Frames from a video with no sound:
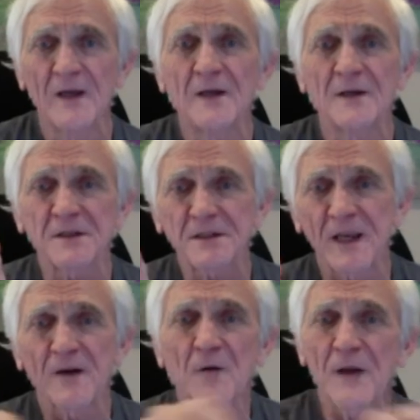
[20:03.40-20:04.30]
to
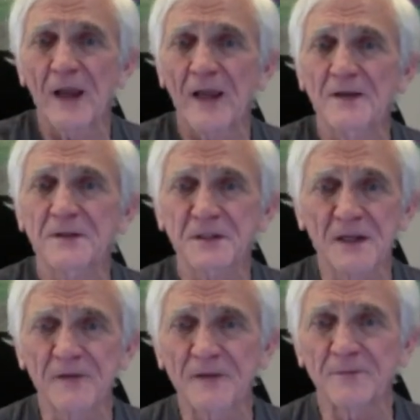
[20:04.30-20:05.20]
say, okay,
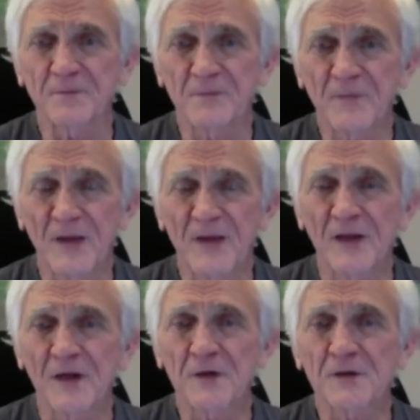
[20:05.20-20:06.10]
Steven,
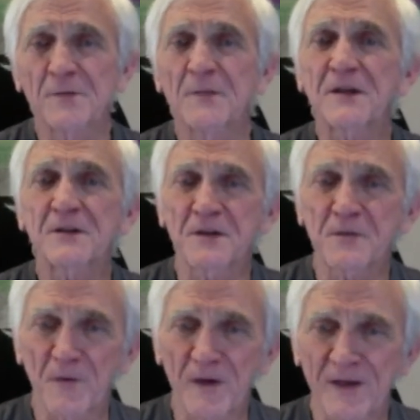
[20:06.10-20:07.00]
here's a message
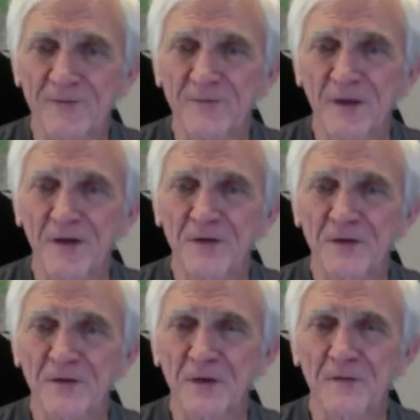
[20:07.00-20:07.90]
for you. You know,
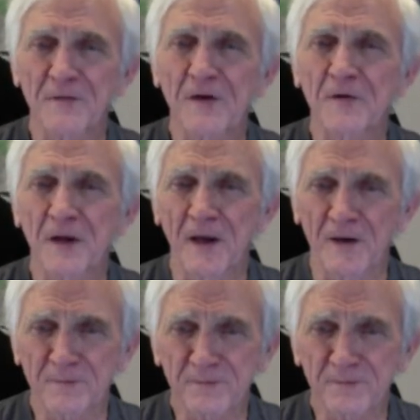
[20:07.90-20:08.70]
see if you can figure it out.